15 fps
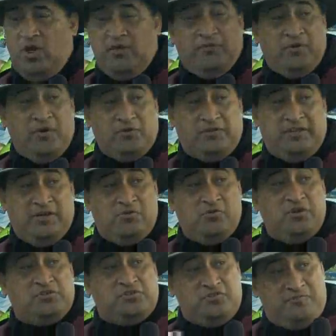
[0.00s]
over
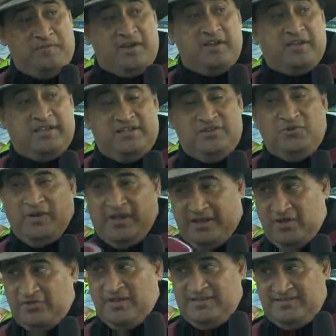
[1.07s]
Aotearoa to Mangakino, and
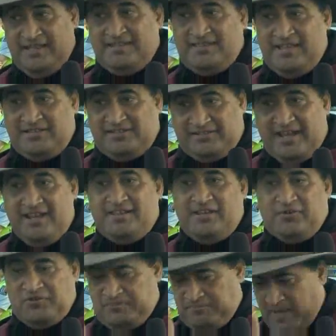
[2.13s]
now they stayed
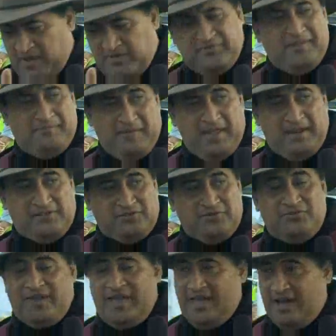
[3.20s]
there. It's part of their blood, it's who
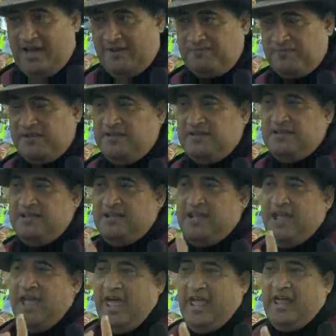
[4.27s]
they are.
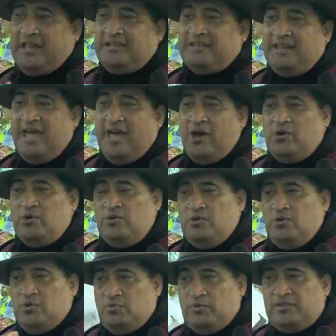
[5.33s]
And now,
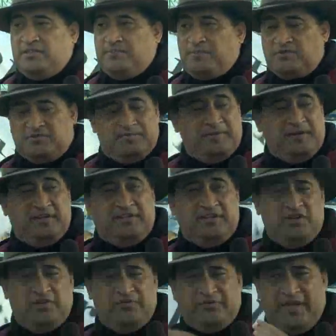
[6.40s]
with the possibility
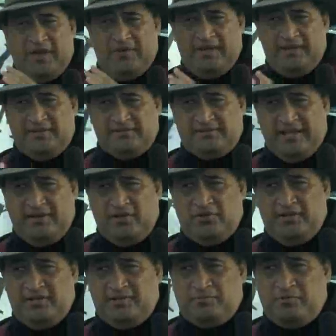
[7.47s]
of our state-owned
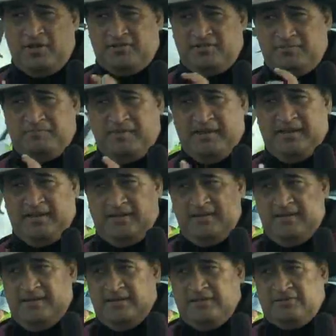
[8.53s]
enterprises being
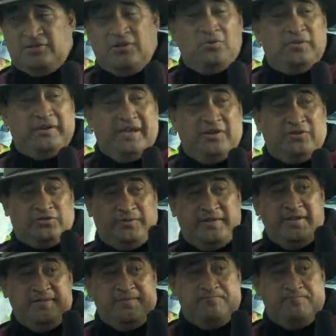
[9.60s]
sold elsewhere,